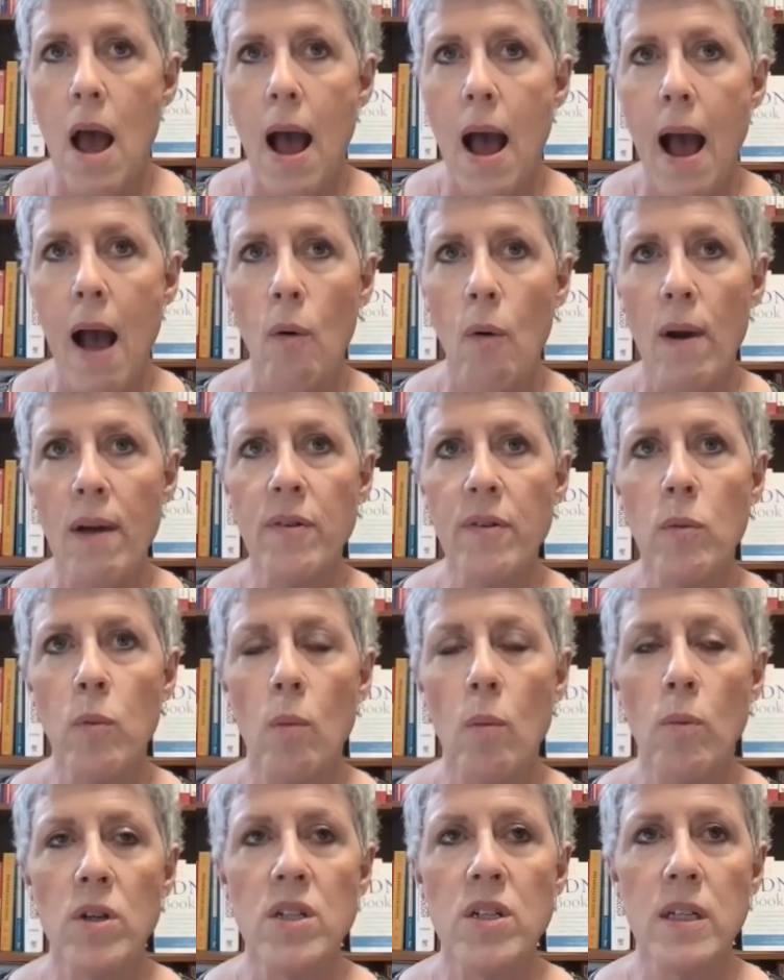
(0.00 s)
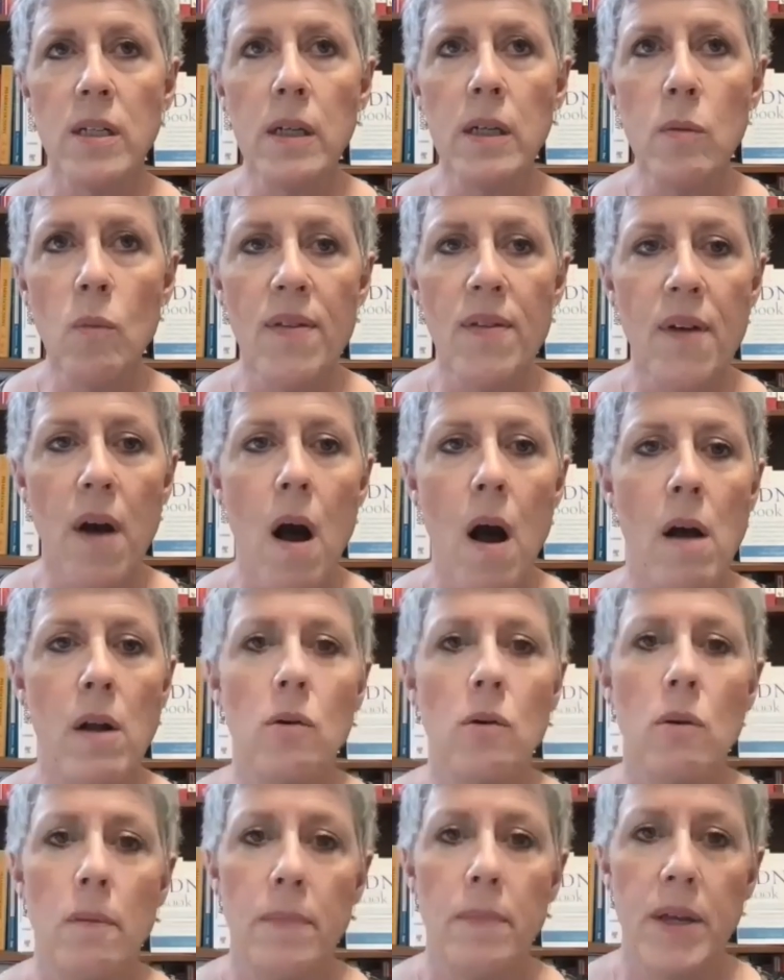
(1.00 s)
However, when we're dealing with
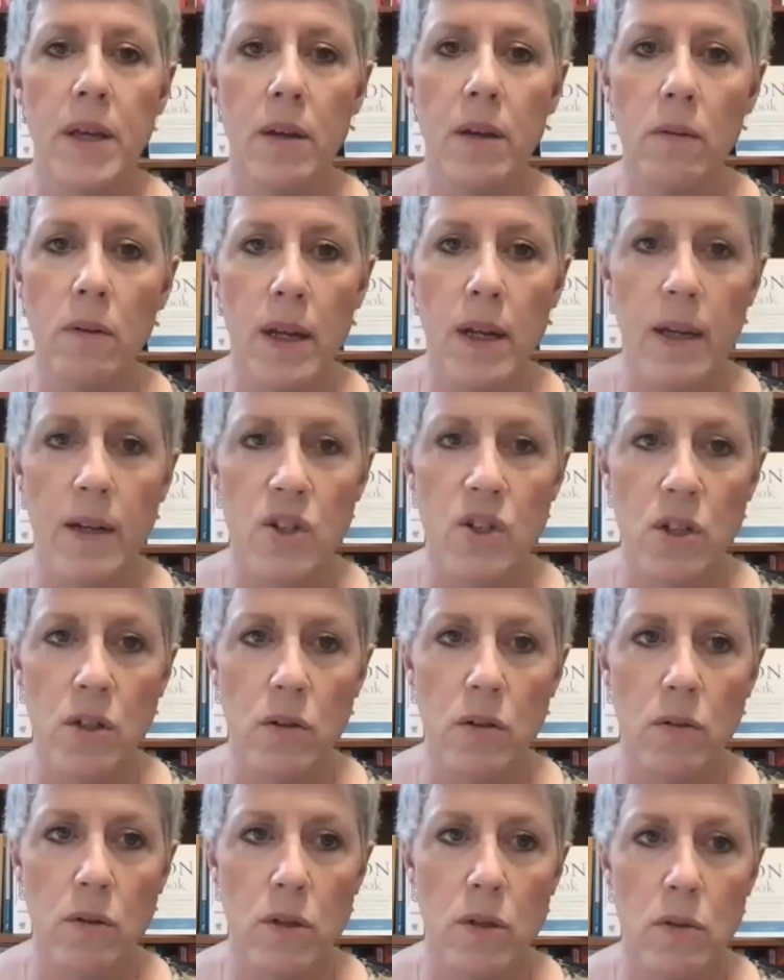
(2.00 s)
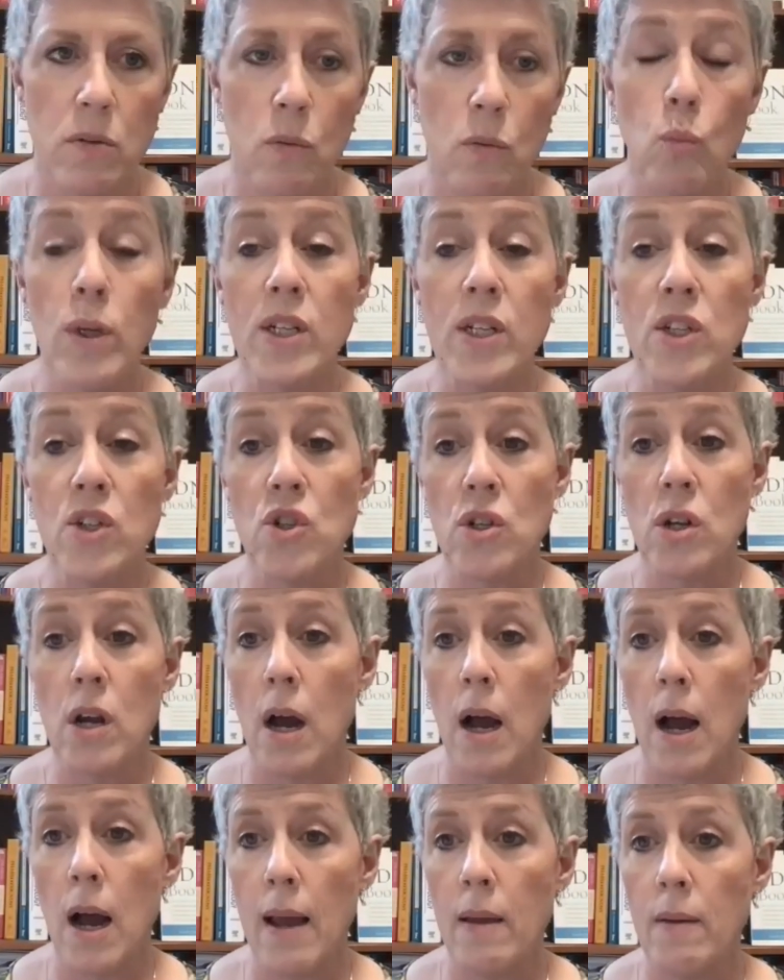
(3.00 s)
autoimmune issues, which
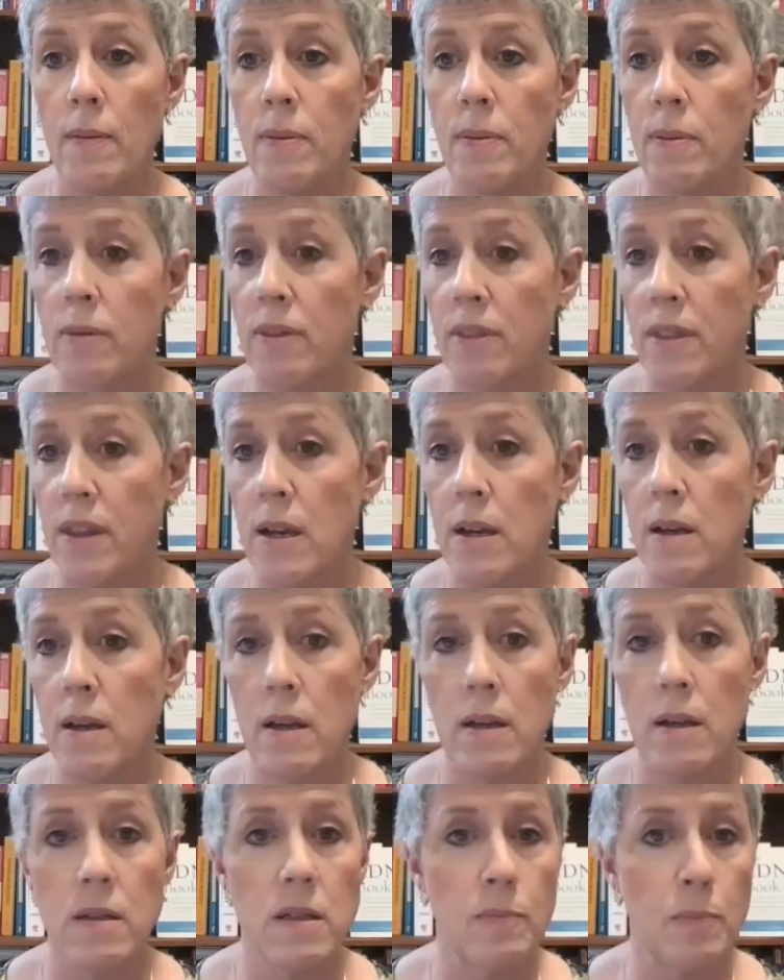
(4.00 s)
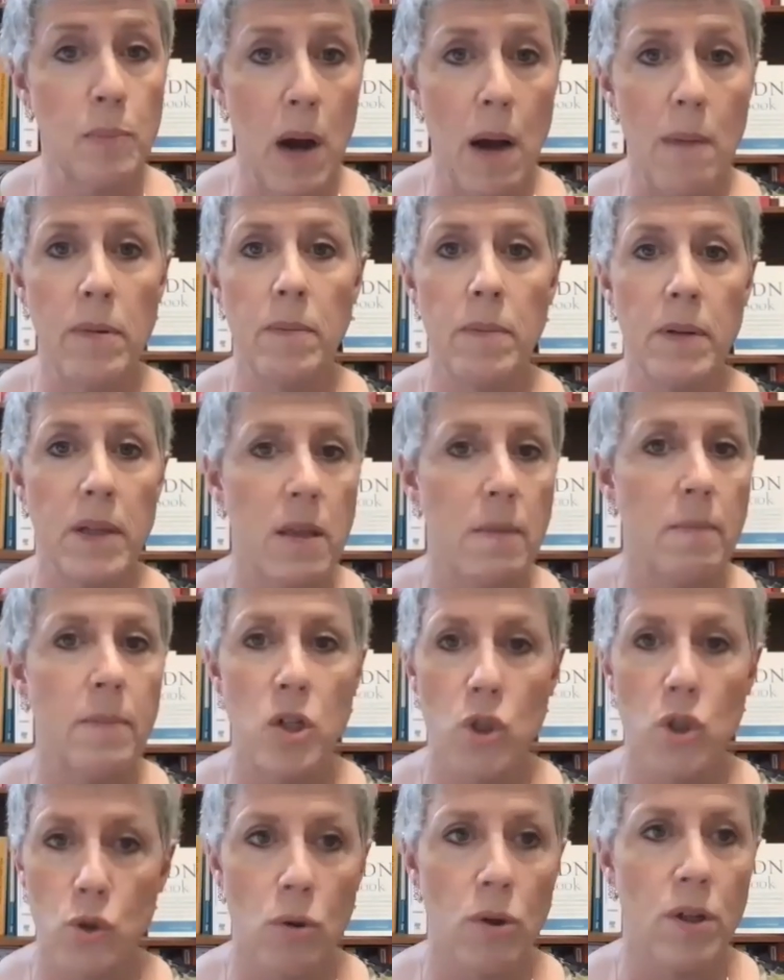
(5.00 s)
I think is probably the
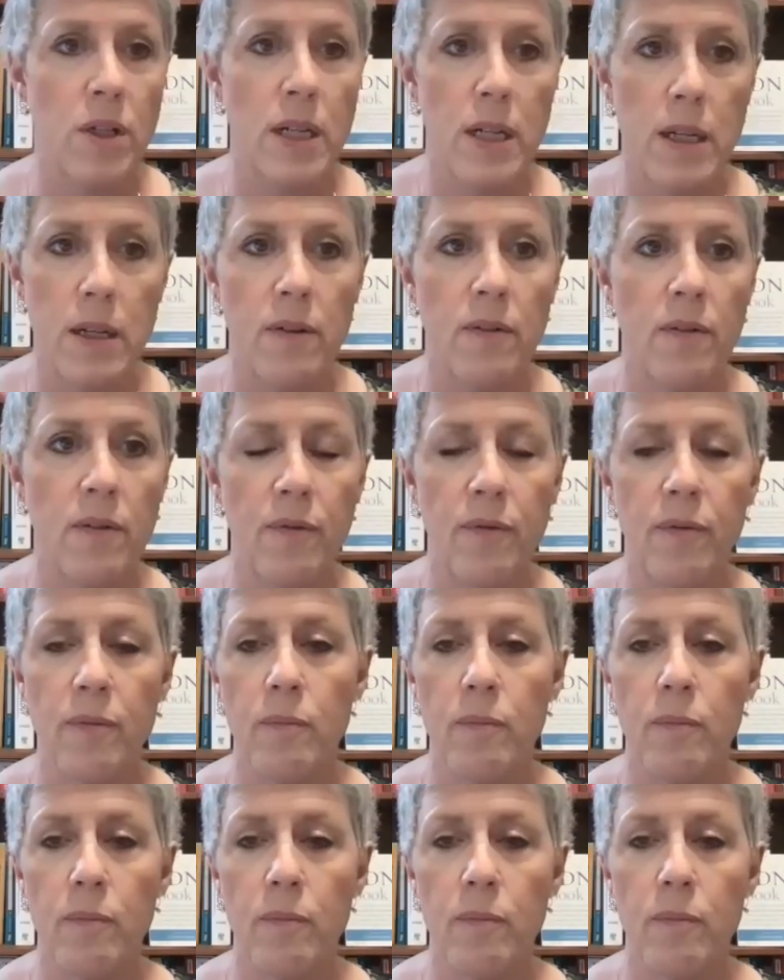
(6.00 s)
majority of